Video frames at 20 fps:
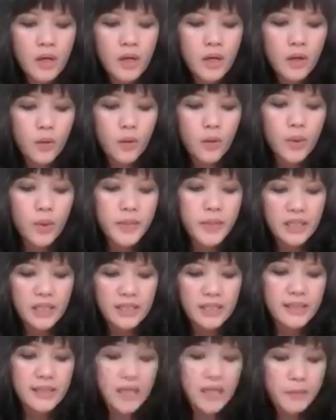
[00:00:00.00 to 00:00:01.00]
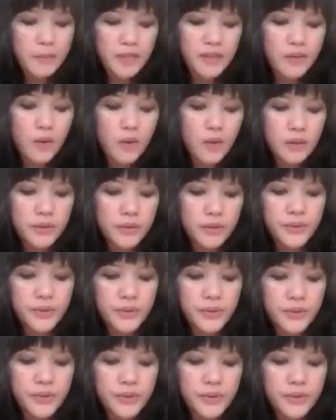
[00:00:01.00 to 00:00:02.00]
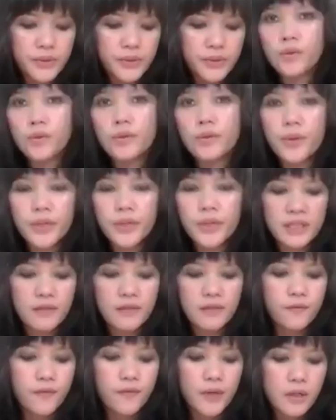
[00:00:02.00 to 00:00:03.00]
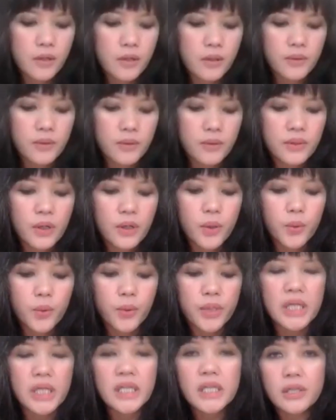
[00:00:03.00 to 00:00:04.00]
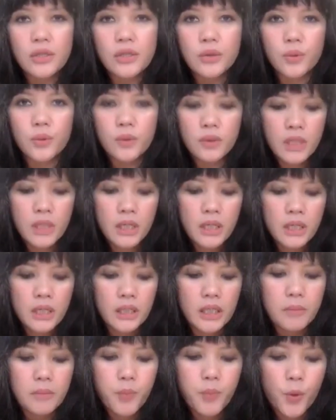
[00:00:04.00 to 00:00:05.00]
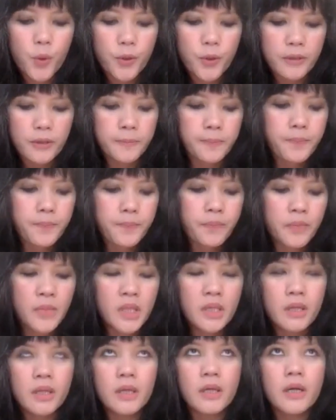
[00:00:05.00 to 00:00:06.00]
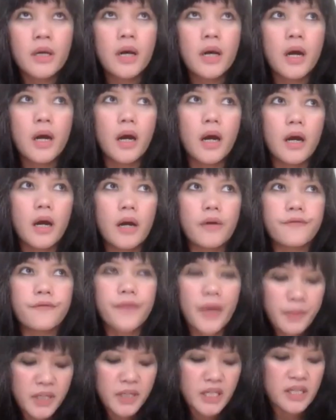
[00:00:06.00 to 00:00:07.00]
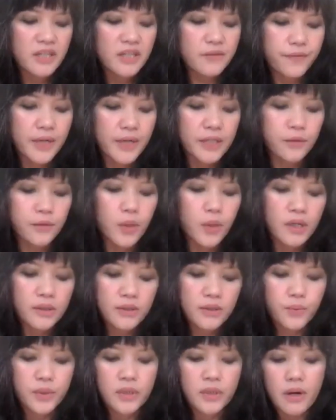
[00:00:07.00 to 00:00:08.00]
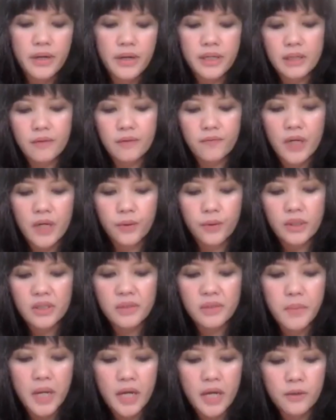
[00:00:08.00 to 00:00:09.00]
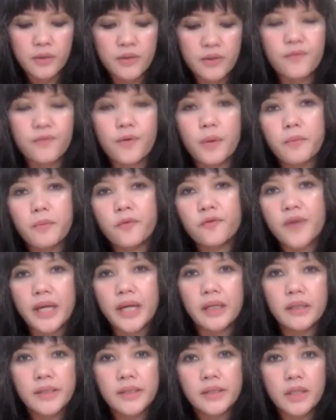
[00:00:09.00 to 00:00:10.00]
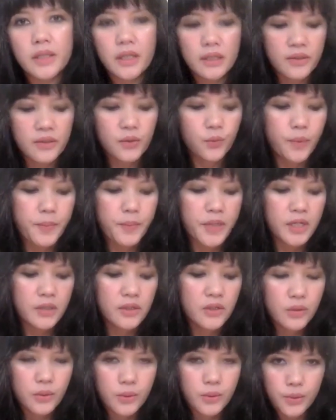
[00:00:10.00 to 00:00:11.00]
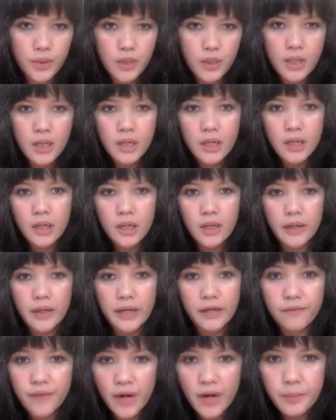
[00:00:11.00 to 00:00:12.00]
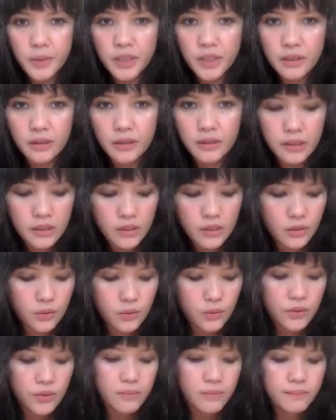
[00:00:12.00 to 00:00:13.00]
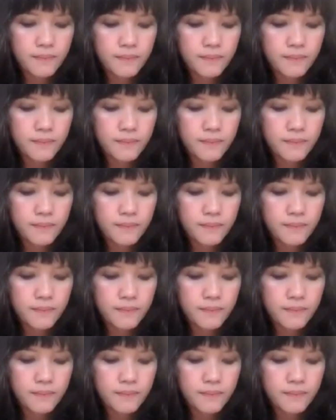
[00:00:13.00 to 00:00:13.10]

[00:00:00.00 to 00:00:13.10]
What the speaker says: women Islamic scholars, as authority figures who issued important feminist fatwas regarding various matters, from violence against women to environmental issues.